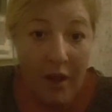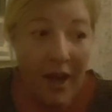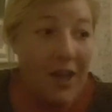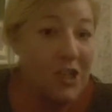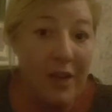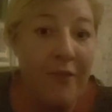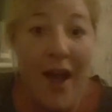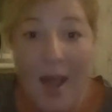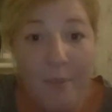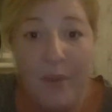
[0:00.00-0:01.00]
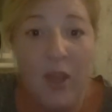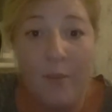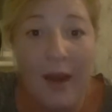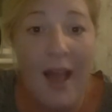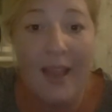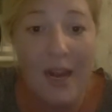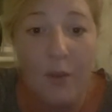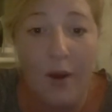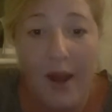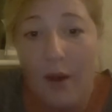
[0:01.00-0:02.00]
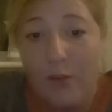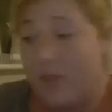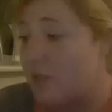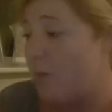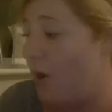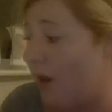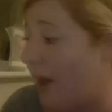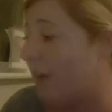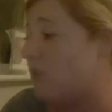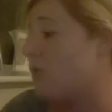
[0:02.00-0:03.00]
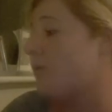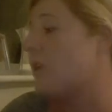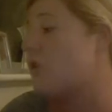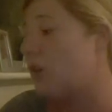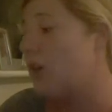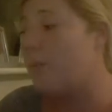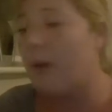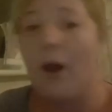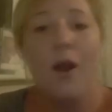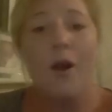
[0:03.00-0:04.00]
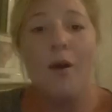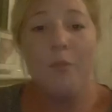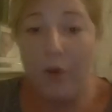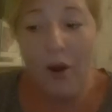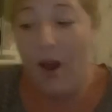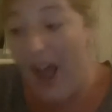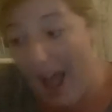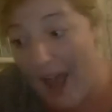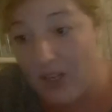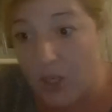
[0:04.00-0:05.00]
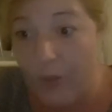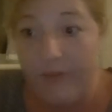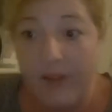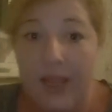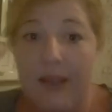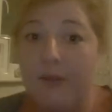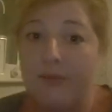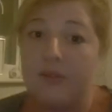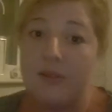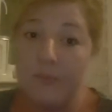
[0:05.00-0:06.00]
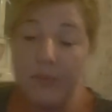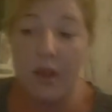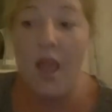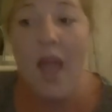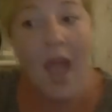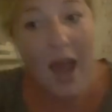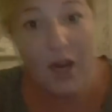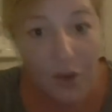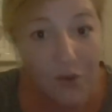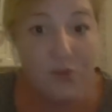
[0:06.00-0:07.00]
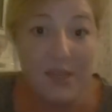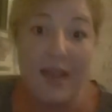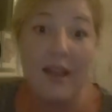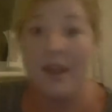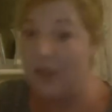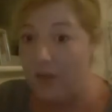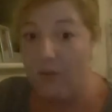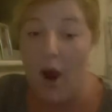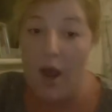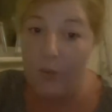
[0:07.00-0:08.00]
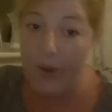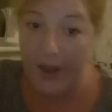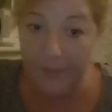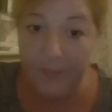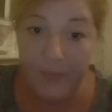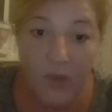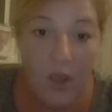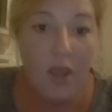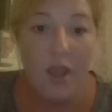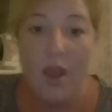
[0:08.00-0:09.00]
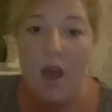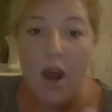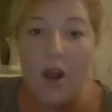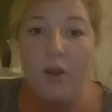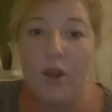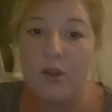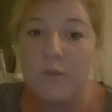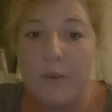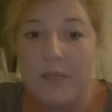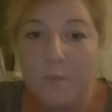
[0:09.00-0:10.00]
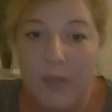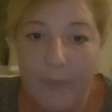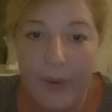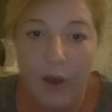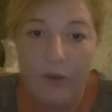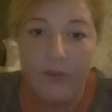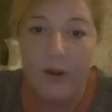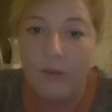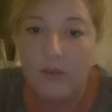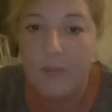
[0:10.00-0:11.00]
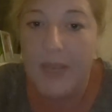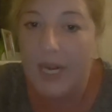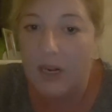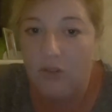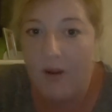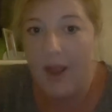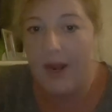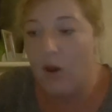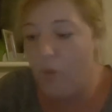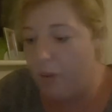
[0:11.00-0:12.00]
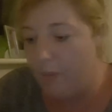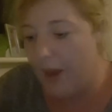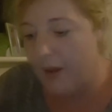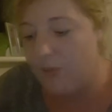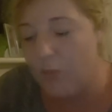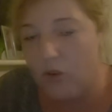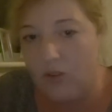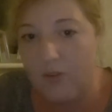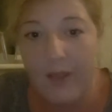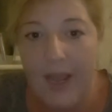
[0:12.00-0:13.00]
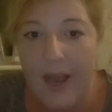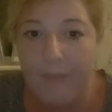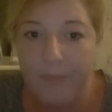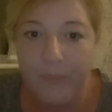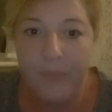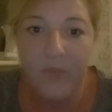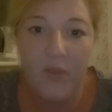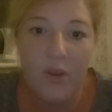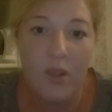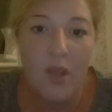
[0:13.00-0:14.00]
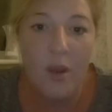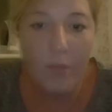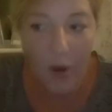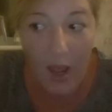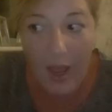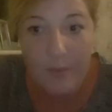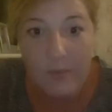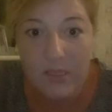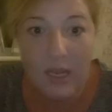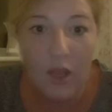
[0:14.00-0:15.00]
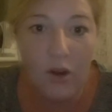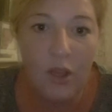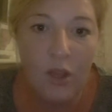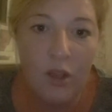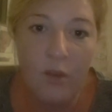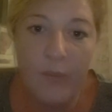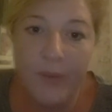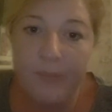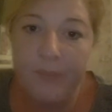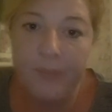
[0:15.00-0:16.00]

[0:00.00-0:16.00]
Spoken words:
I shit, fart and burp like anyone else. I smoke like a chuffing trooper. But I do have a gift. And I use it in the right way. I don't go to piss people off, you know what I mean? I try and help them out as much as I can. But I am still only human.